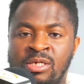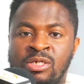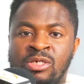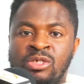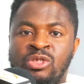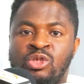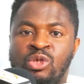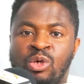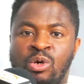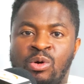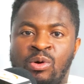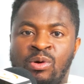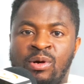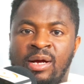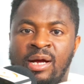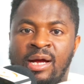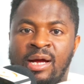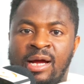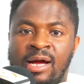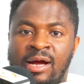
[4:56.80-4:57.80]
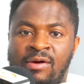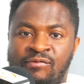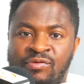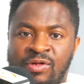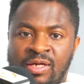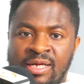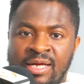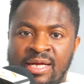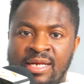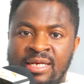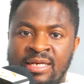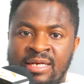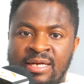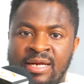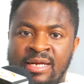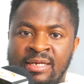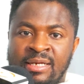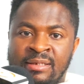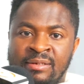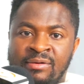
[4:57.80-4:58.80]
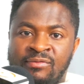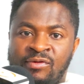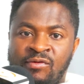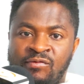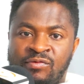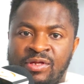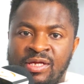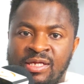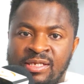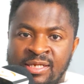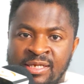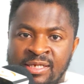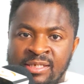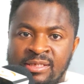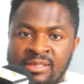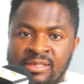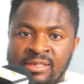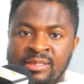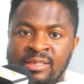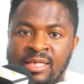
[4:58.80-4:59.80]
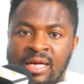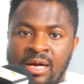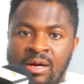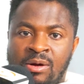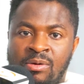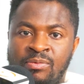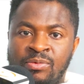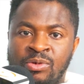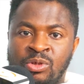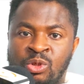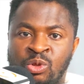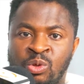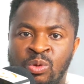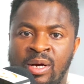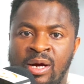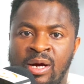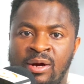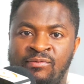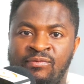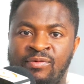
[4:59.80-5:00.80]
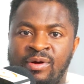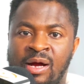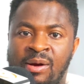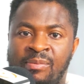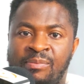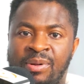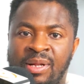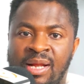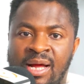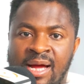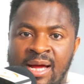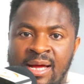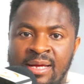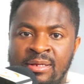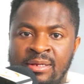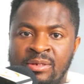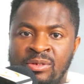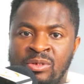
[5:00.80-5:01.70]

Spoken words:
So after the 150 days, now you have applied